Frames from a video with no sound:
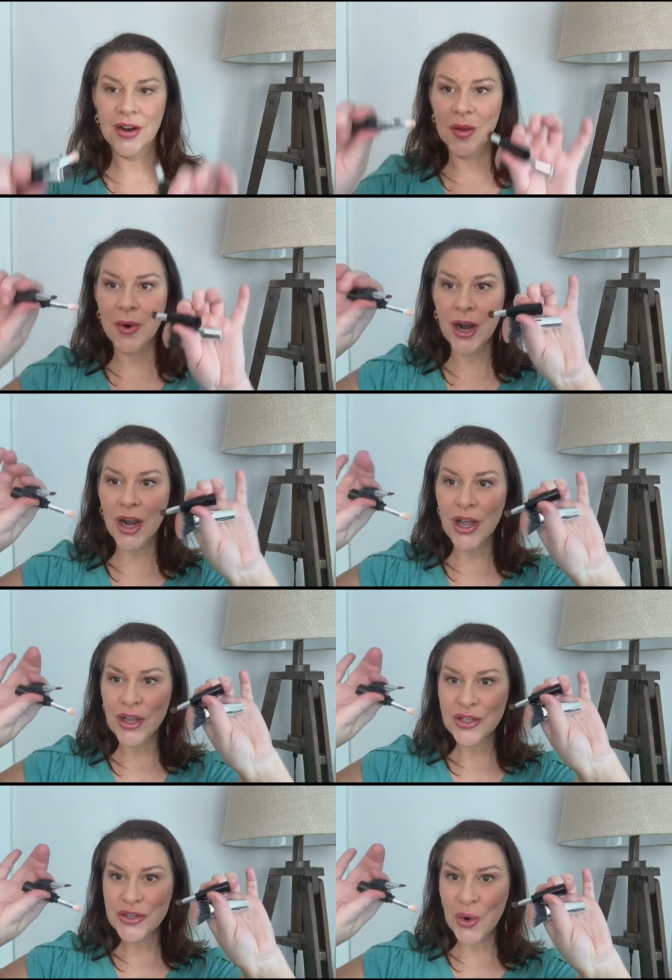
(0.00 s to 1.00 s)
take it all
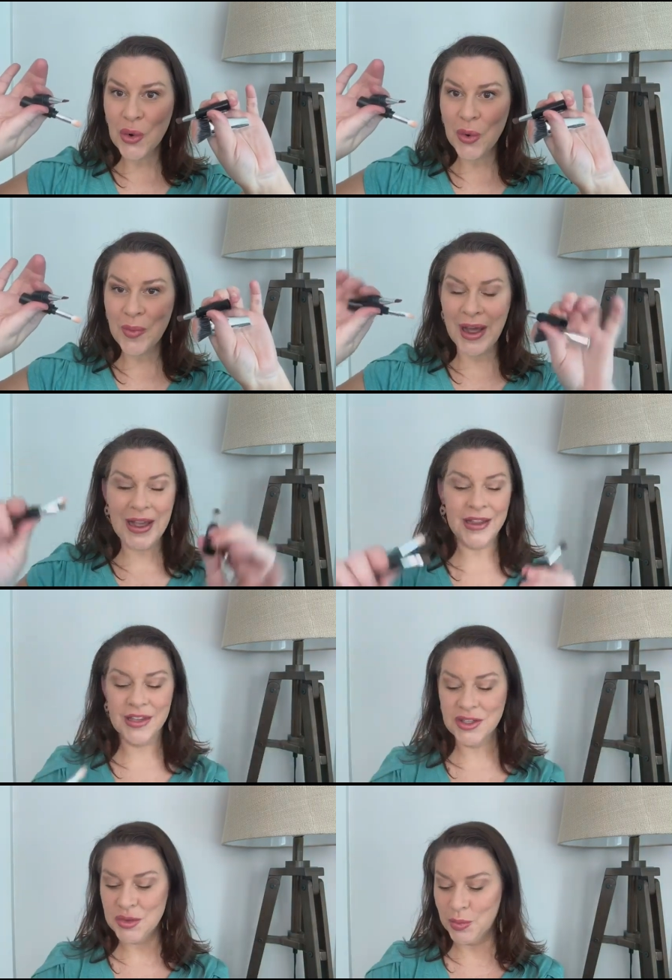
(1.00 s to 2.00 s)
apart, Total
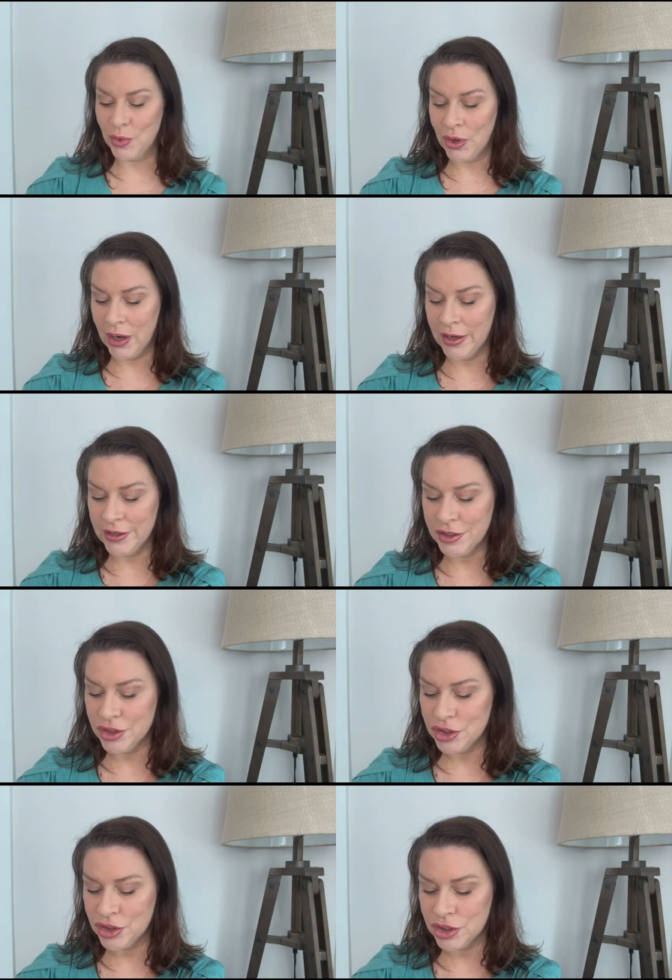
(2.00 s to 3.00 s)
Package
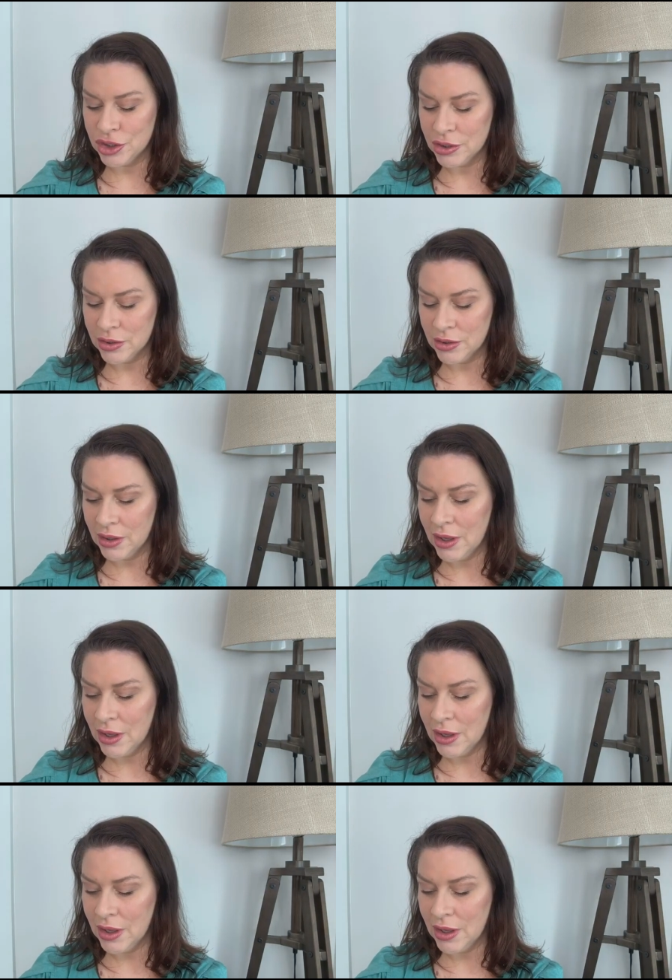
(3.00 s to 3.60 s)
Brush,